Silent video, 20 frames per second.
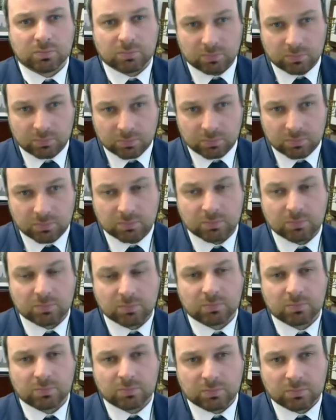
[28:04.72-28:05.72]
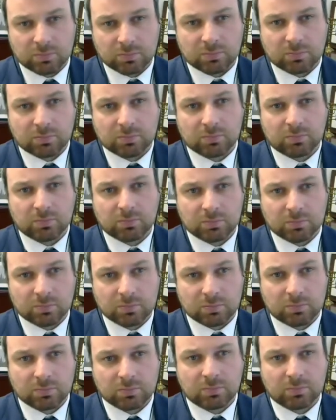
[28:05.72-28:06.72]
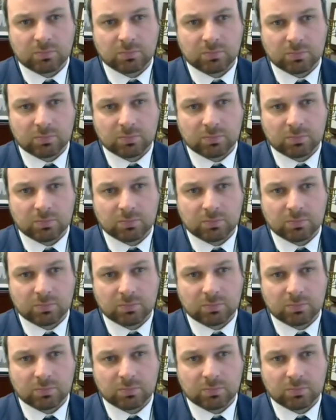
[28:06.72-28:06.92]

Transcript: No words are spoken by the person on screen.